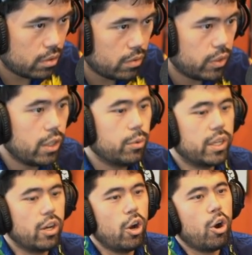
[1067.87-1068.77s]
there we
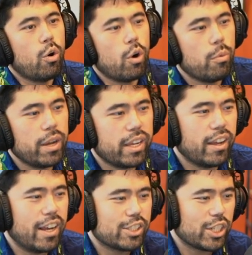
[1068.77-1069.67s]
go. Oh my
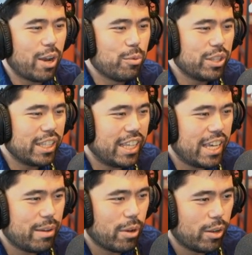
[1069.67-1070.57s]
gosh, I win the
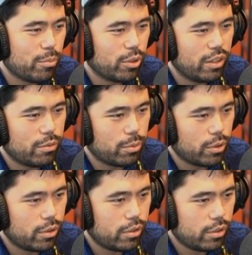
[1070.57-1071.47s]
game.
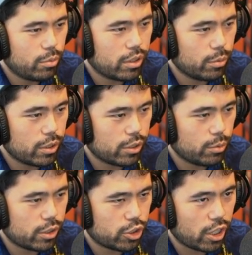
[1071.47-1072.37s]
Unbelievable. What
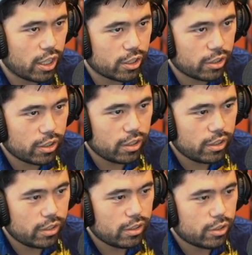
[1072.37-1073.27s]
a shocker.
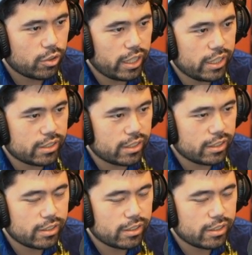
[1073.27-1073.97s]
Crazy.